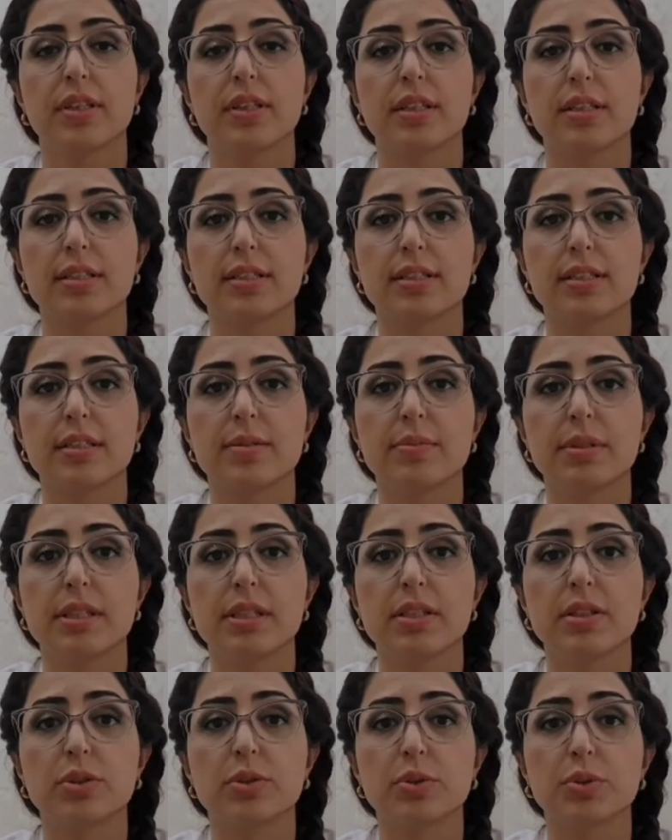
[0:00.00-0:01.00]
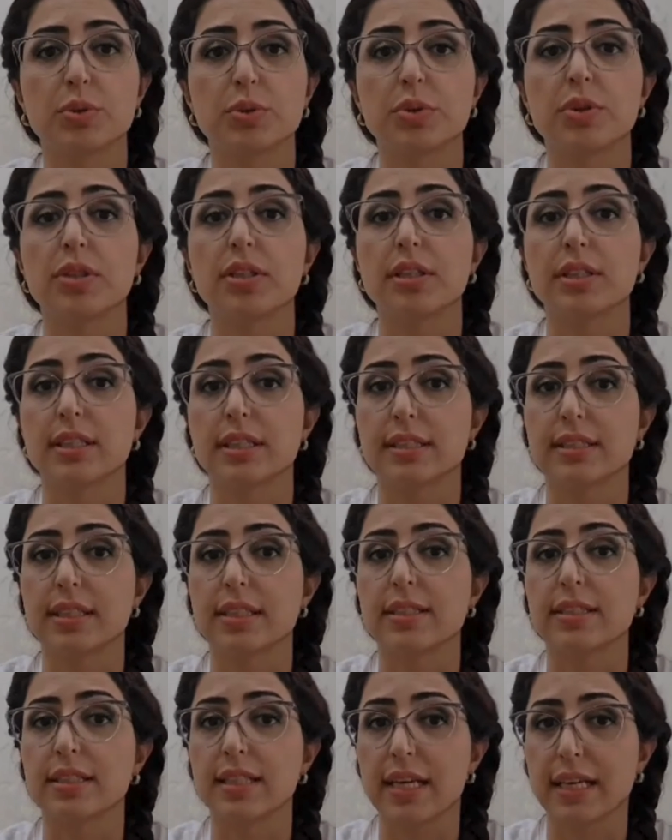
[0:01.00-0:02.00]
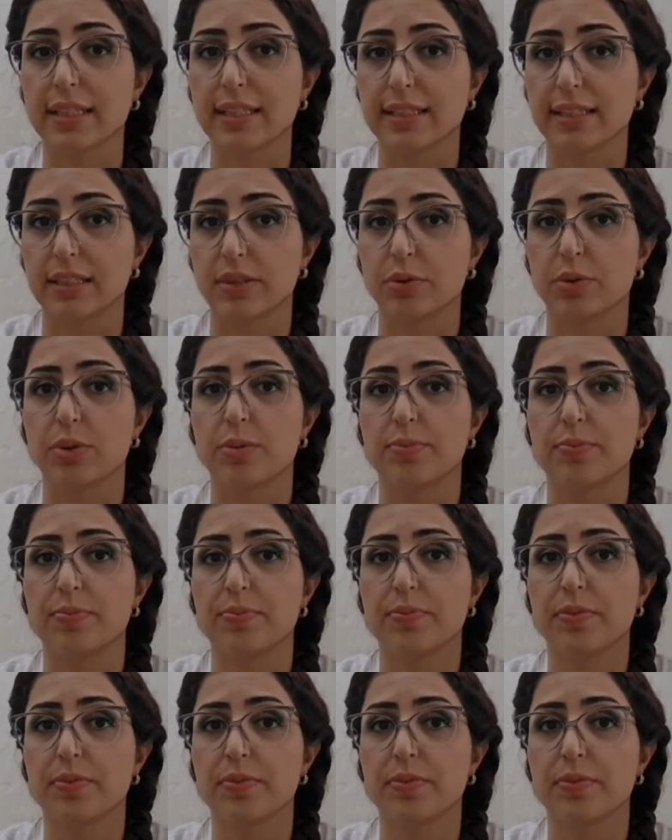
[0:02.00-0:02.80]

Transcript: is similar to restless leg syndrome.